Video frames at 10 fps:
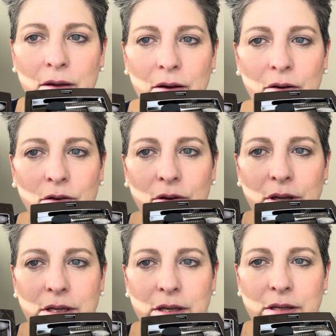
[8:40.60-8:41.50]
Oh, you
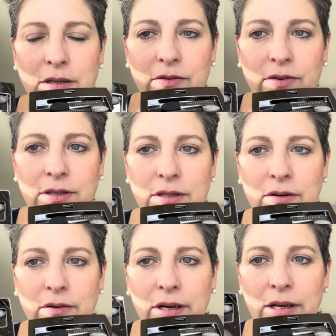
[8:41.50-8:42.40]
can tell the difference there,
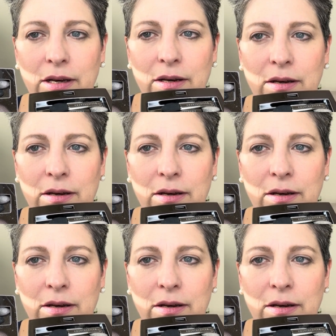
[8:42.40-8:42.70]
right?